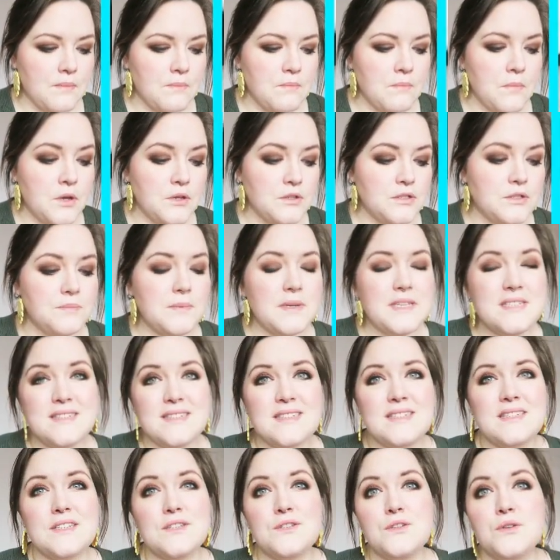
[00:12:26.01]
most
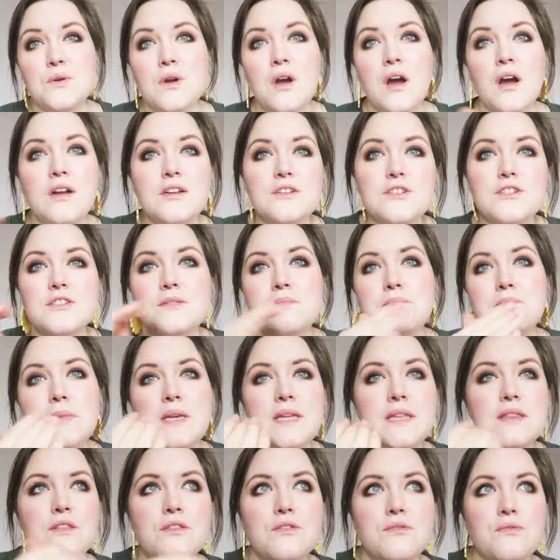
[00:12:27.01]
businesses, you can't just
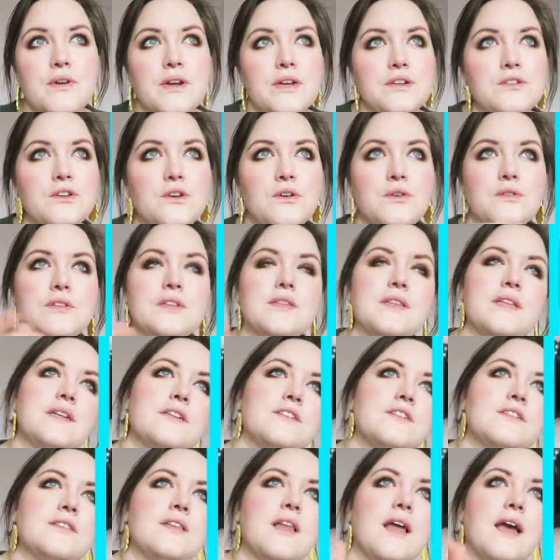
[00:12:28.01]
meet the threshold and
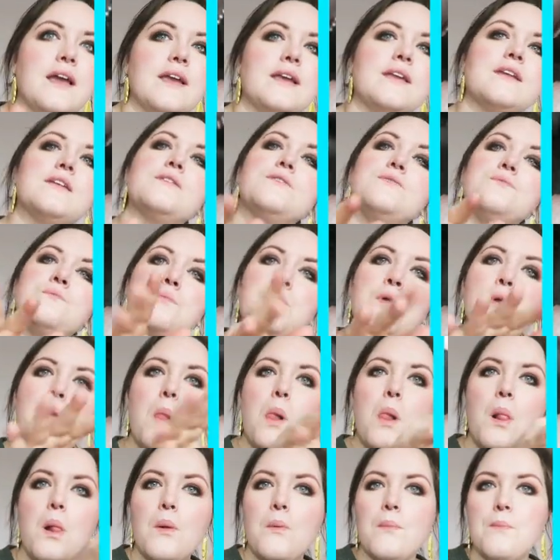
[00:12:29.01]
then just like,
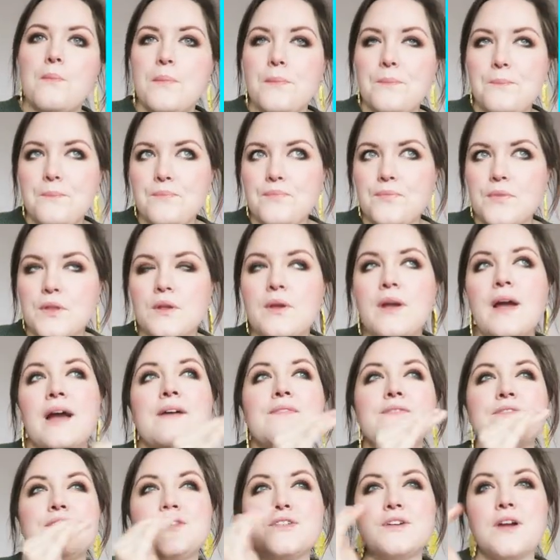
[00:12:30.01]
you
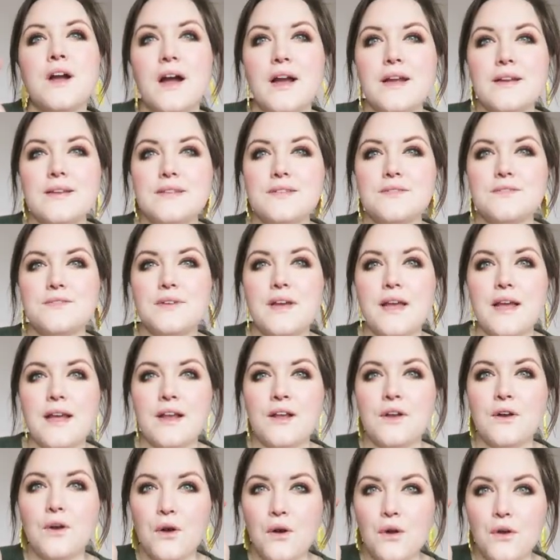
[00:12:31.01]
have to kind of
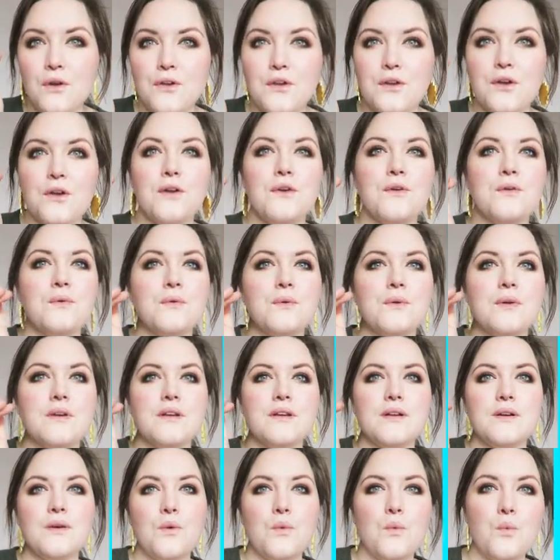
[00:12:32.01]
go, go
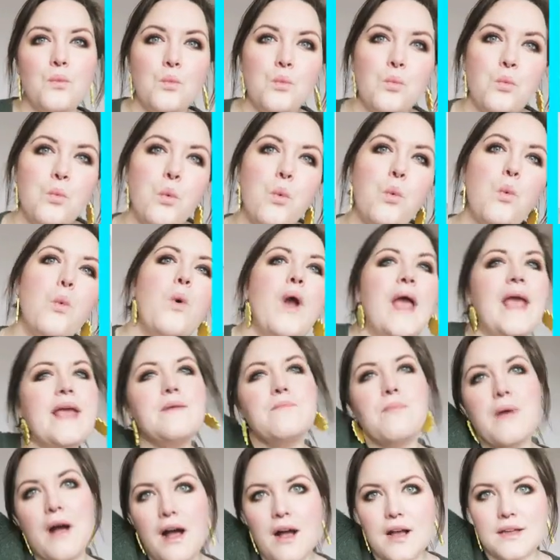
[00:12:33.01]

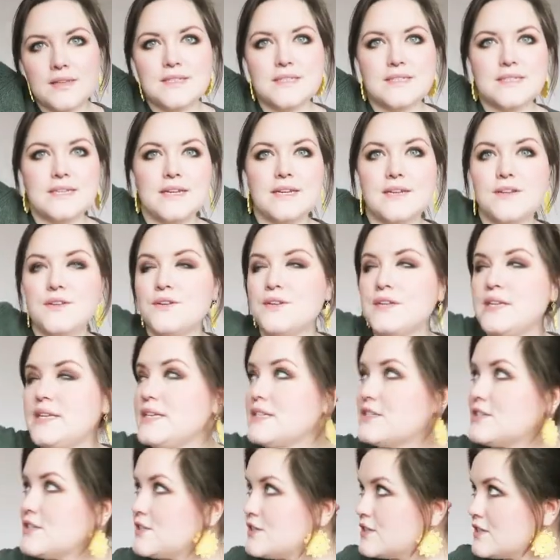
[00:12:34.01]
way past it. You
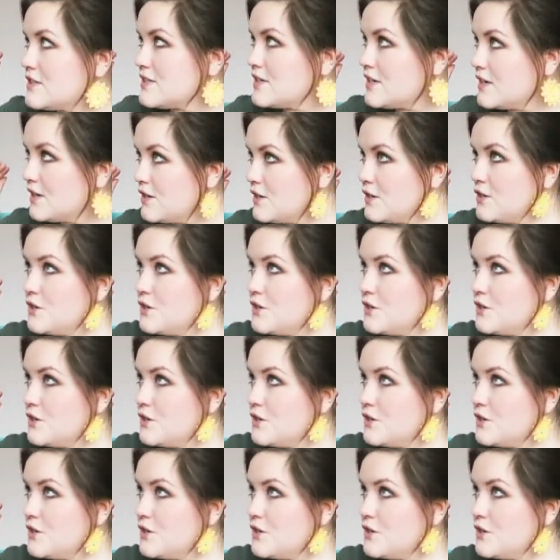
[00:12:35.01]
need to just